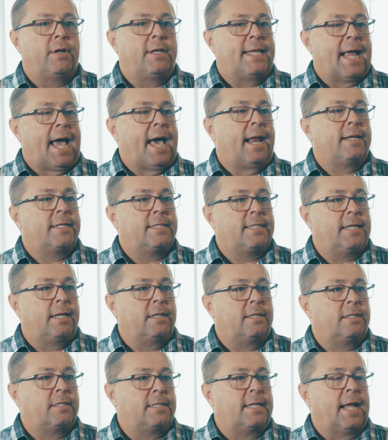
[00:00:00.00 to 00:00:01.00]
a data
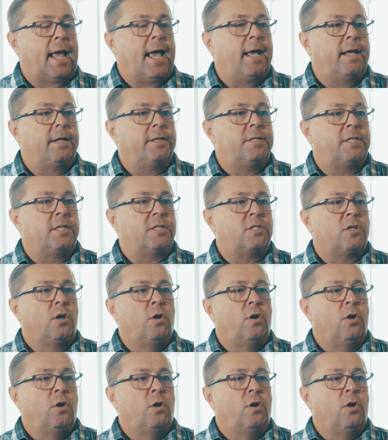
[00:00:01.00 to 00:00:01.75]
set stands, is